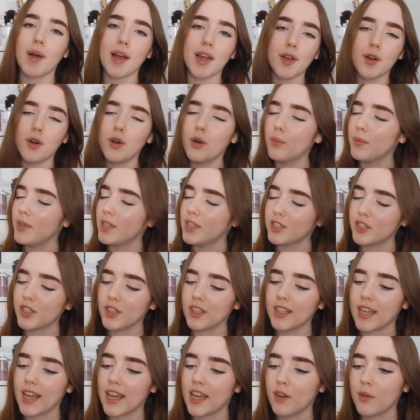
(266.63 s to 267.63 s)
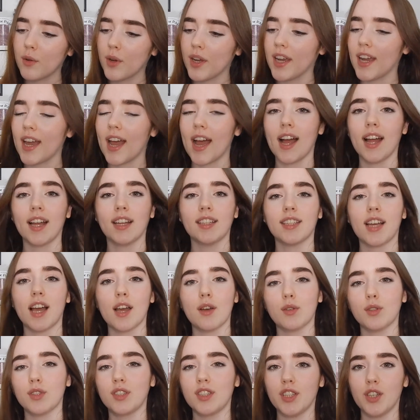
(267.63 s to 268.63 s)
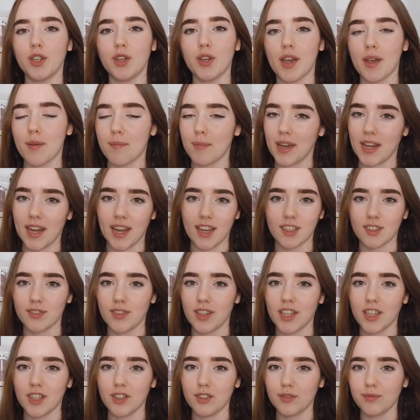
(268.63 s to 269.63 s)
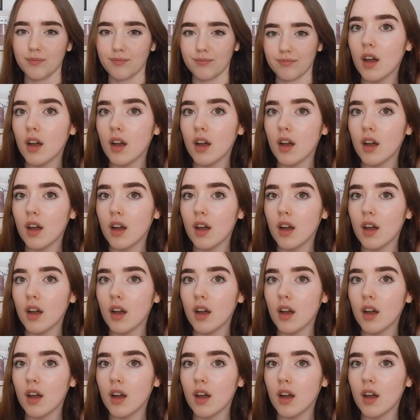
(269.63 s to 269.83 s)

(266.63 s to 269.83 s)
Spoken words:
But I hope you enjoyed it anyway and I will see you in my next video.